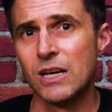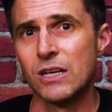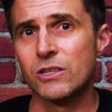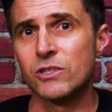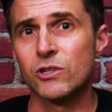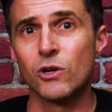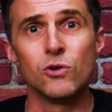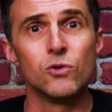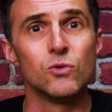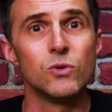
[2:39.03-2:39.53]

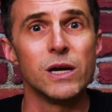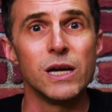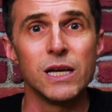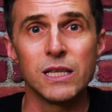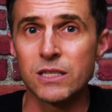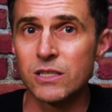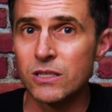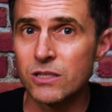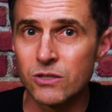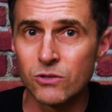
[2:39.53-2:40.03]
So
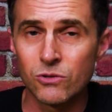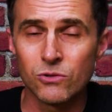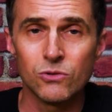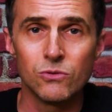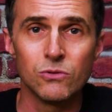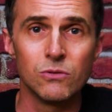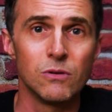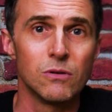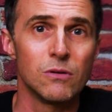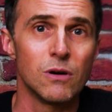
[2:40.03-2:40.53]
it's
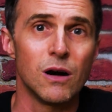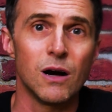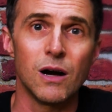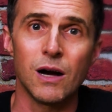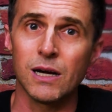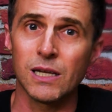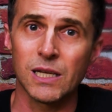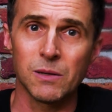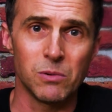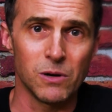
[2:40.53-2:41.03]
still
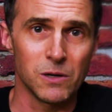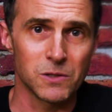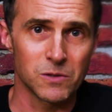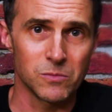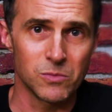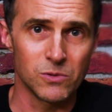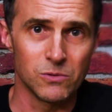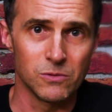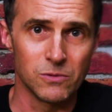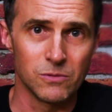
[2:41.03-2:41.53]
highly
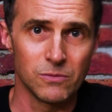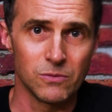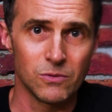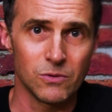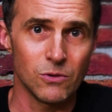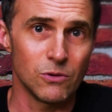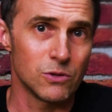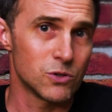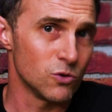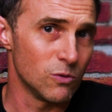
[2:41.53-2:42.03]
possible,
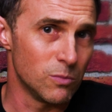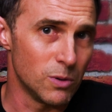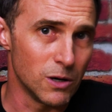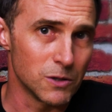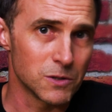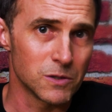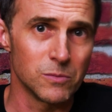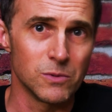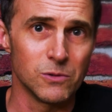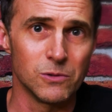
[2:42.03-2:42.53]
or still
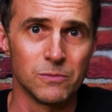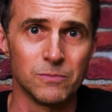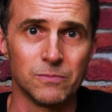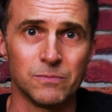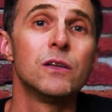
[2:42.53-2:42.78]
possible.